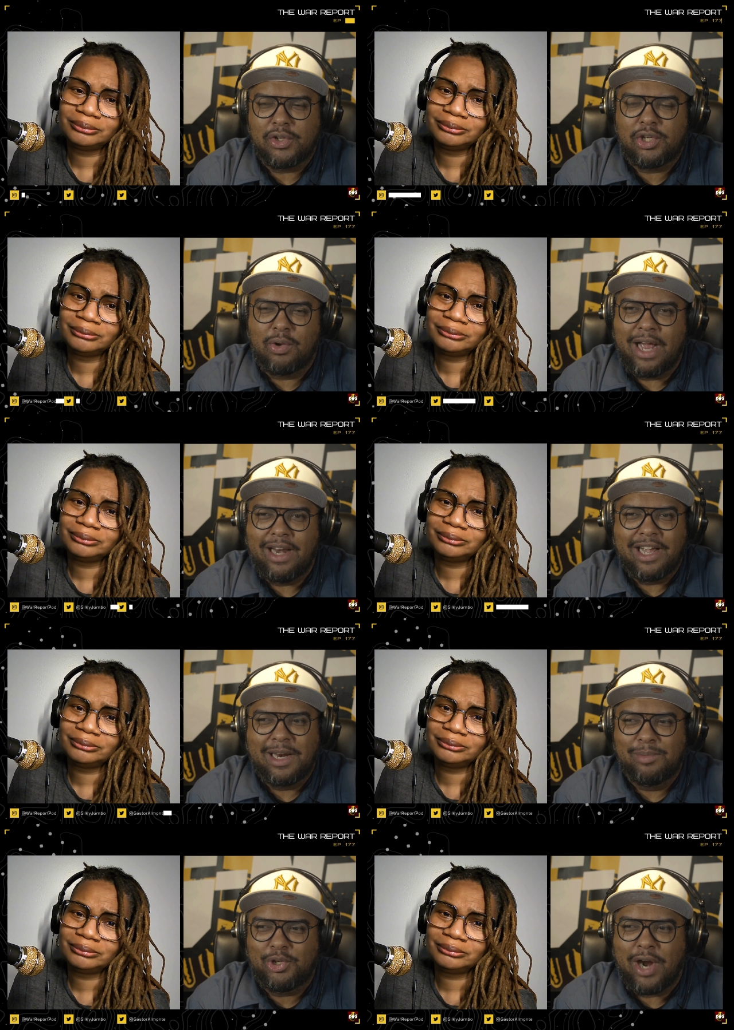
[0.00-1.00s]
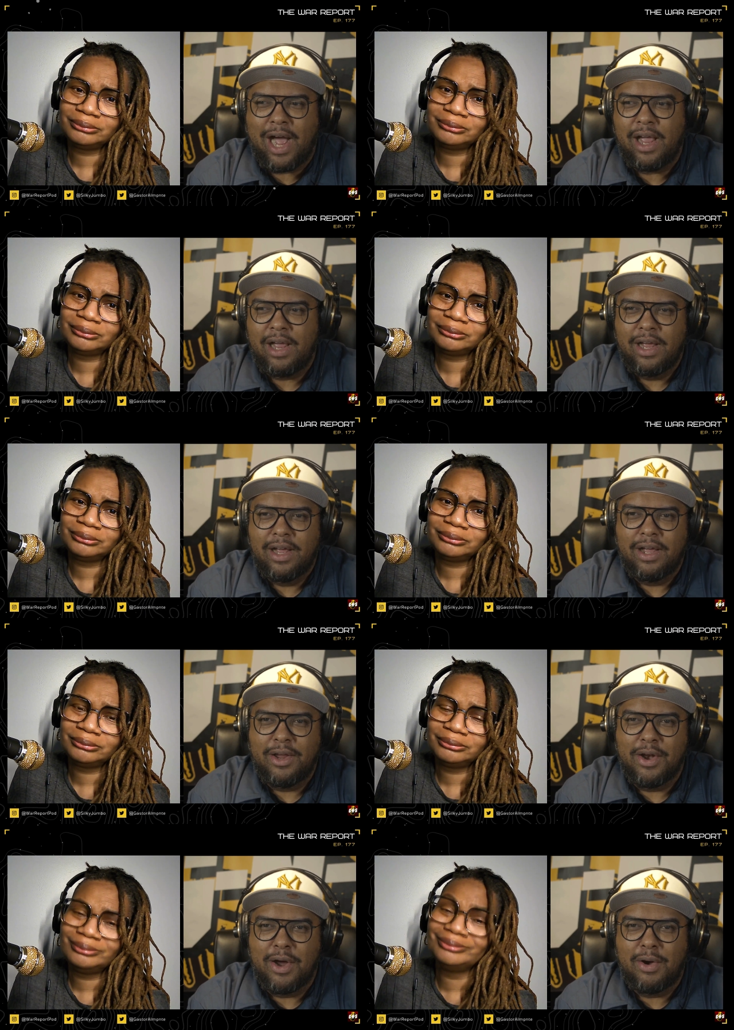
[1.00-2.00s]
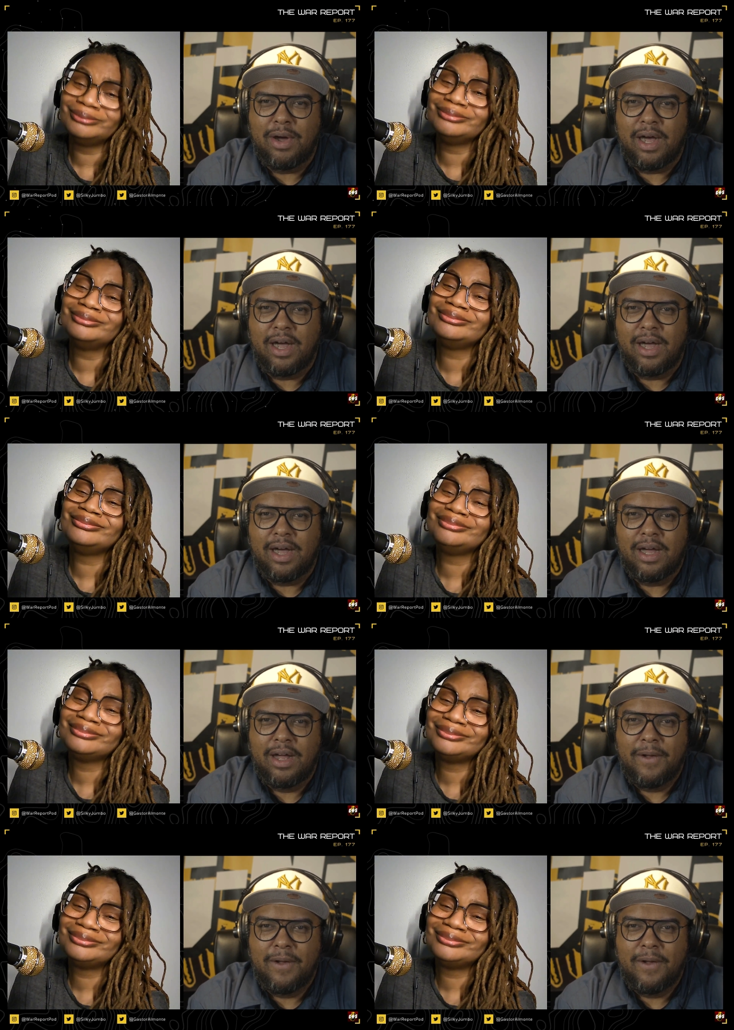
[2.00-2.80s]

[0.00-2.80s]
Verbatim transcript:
Speaker 1: also, like, look at them try, you know? Uh,